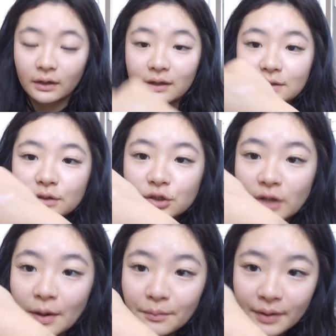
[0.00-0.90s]
Okay, so the
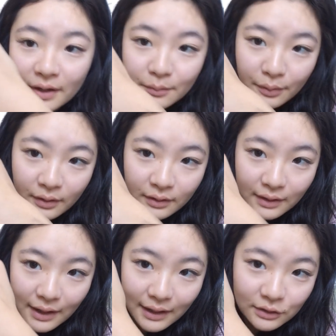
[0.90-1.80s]
champagne
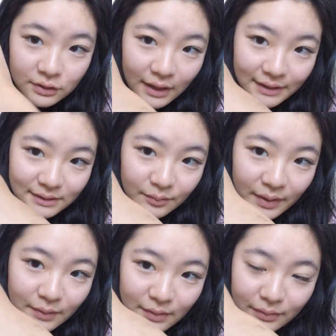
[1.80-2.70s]
part actually has some
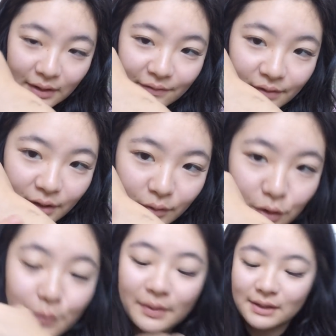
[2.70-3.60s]
pigment, but I feel like
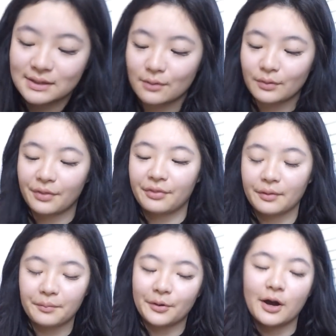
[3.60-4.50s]
when you mix it with
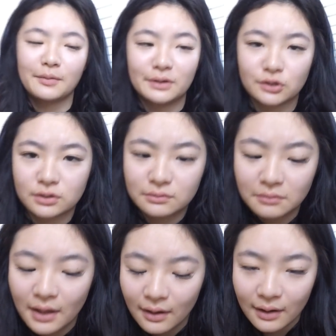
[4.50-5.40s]
the balm, it just,
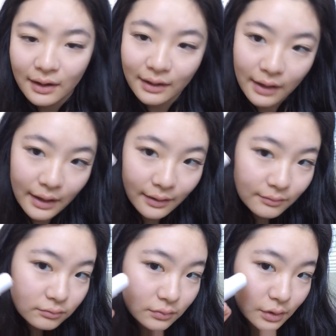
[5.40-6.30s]
it kind
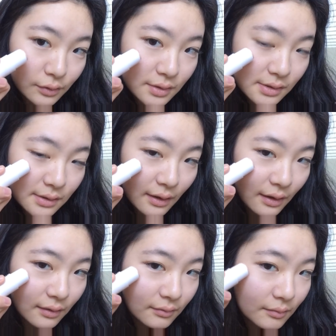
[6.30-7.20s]
of loses
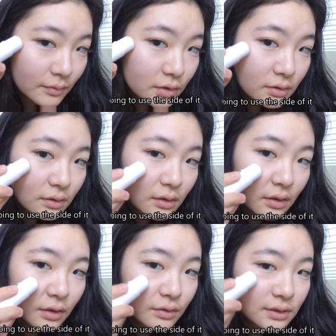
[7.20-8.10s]
that. I'm just
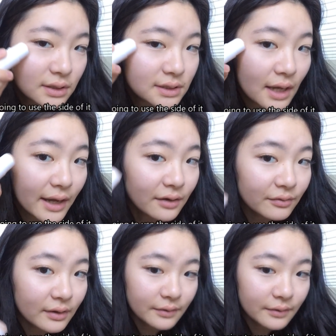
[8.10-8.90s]
gonna use the side of